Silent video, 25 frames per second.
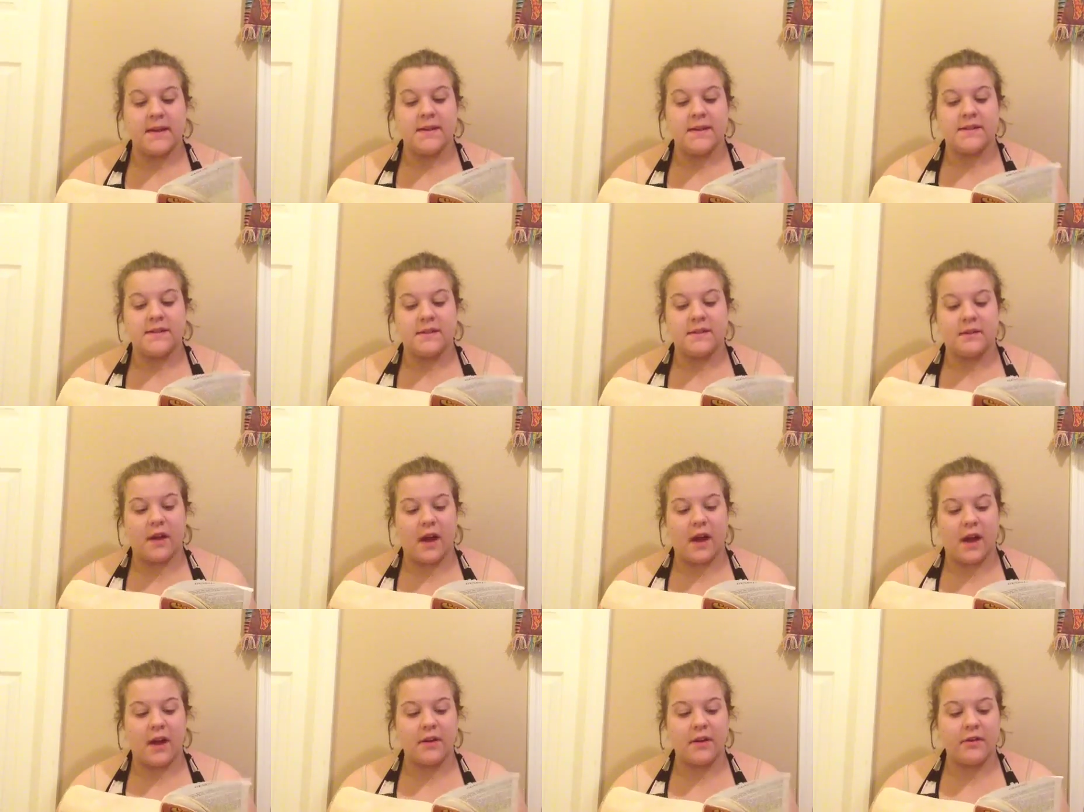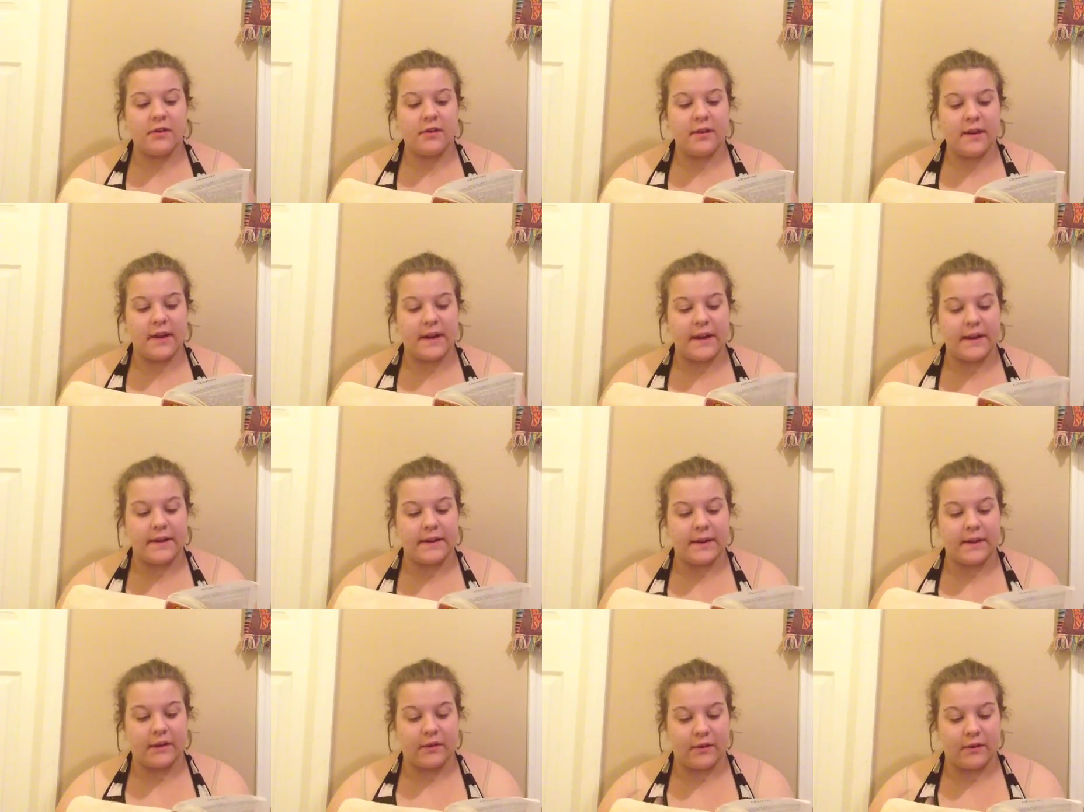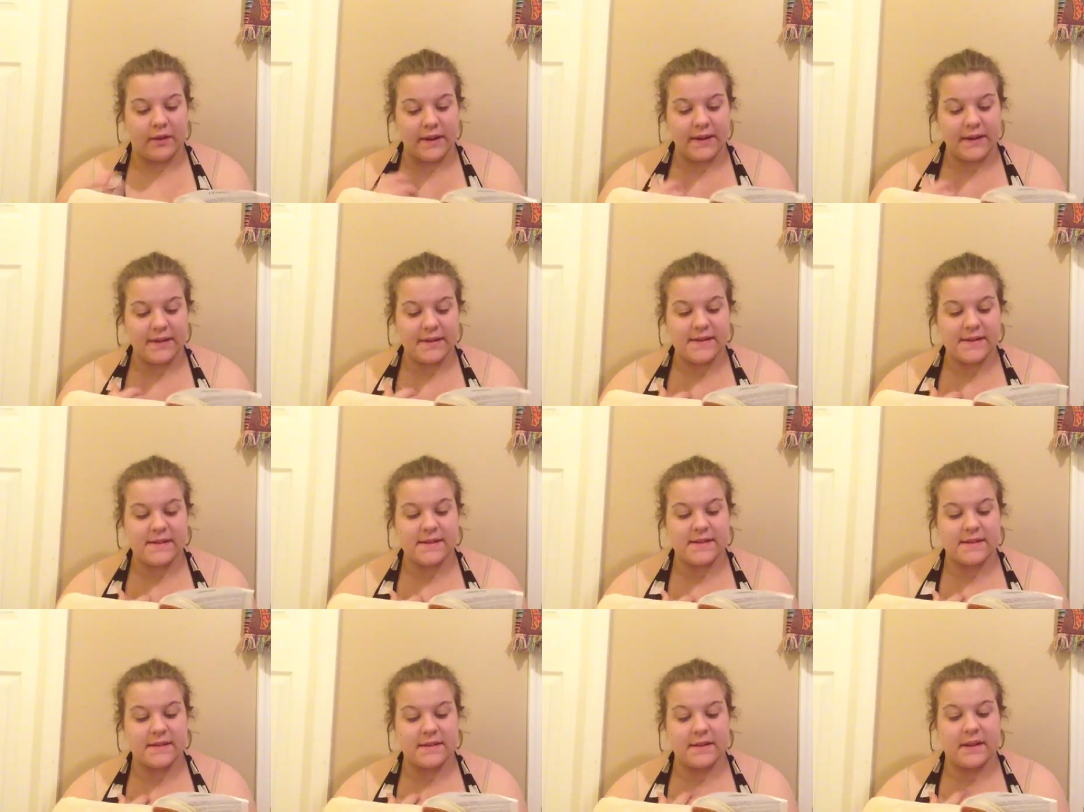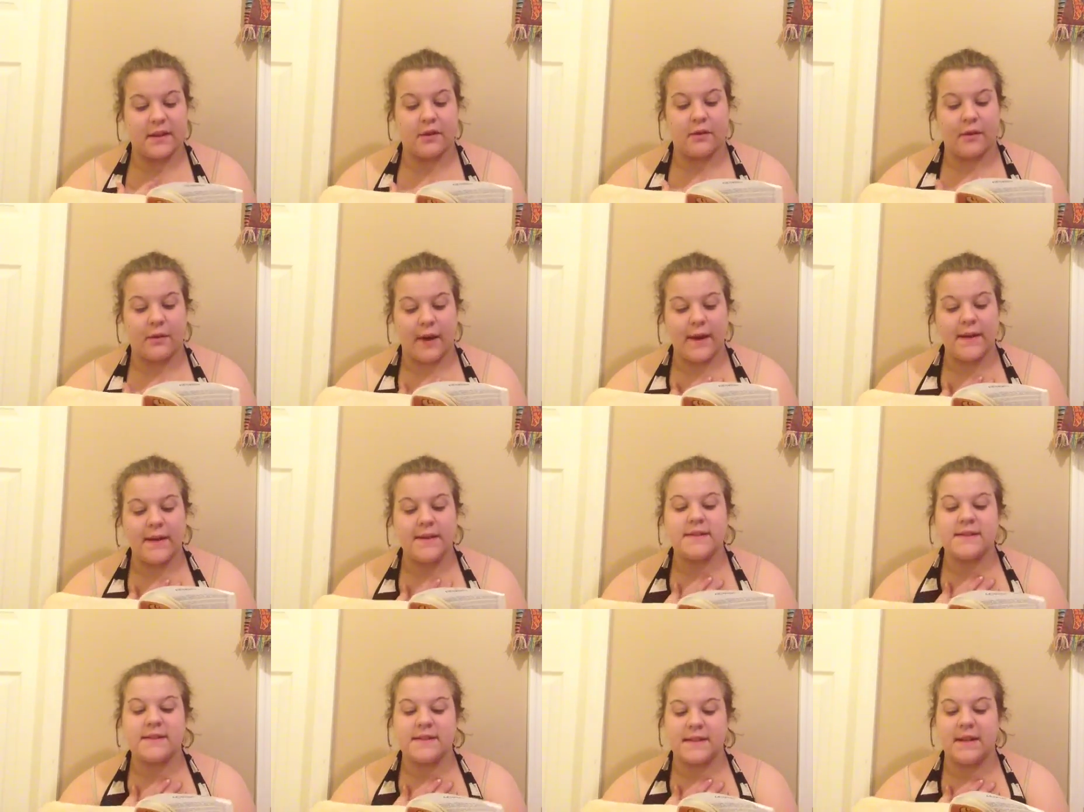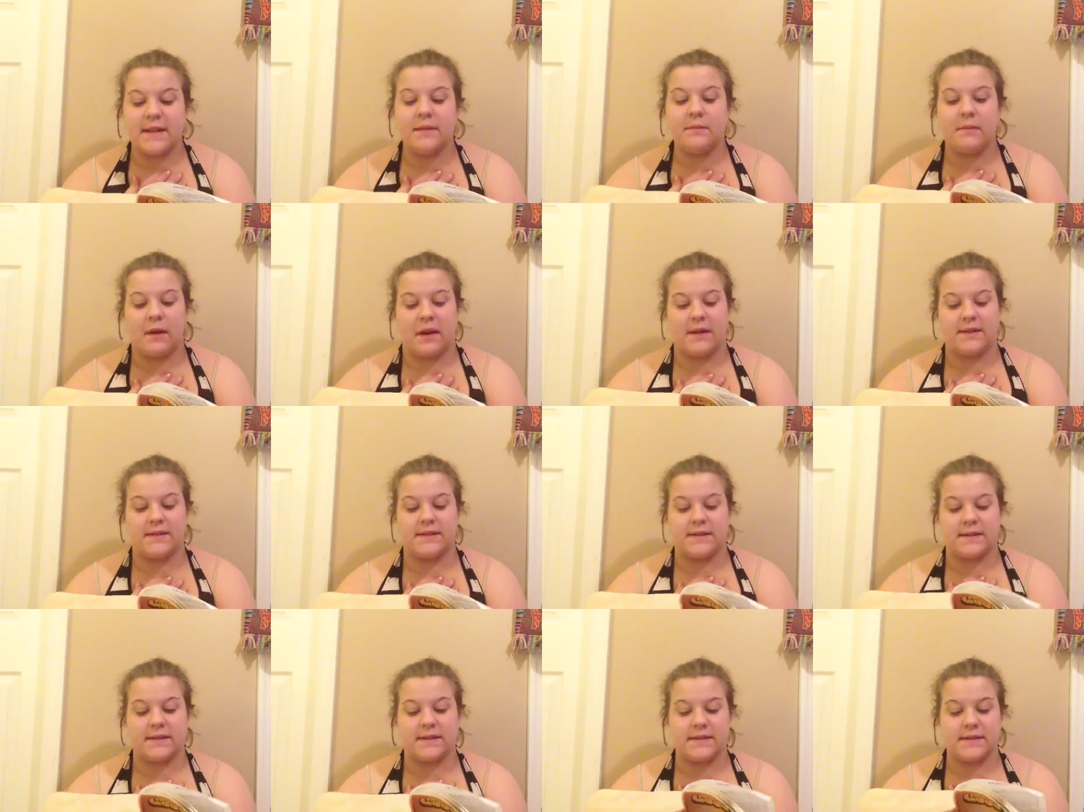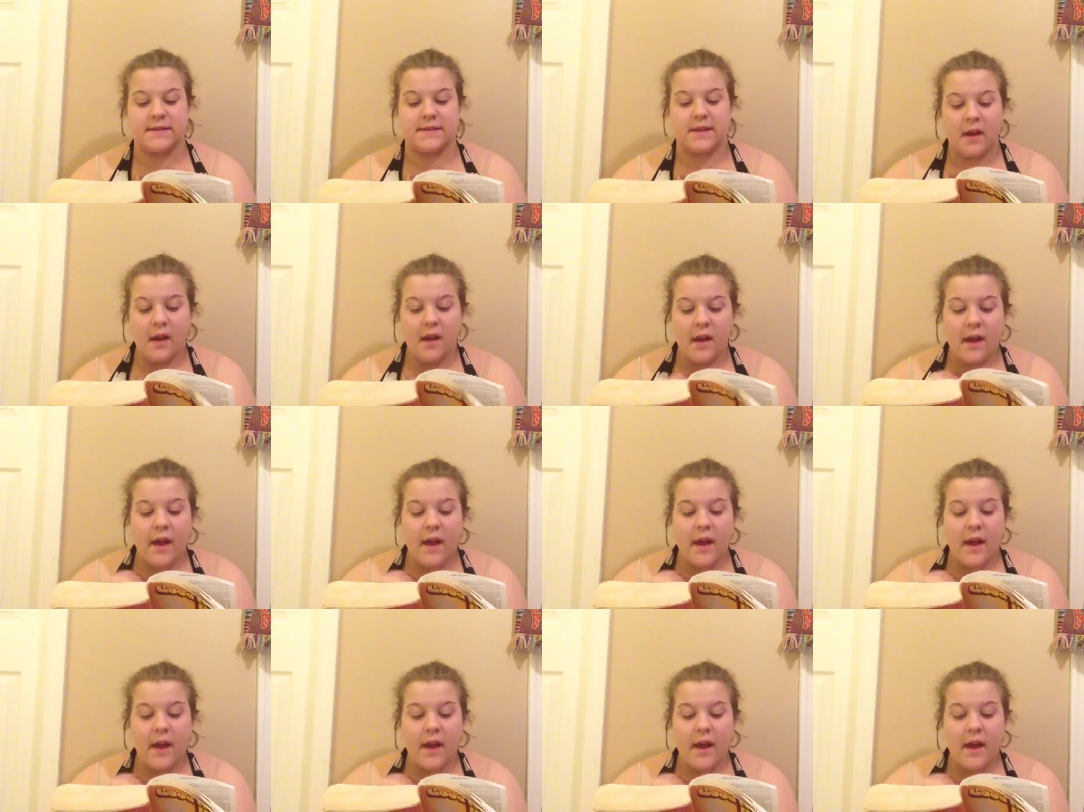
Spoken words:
So God created the great sea monsters,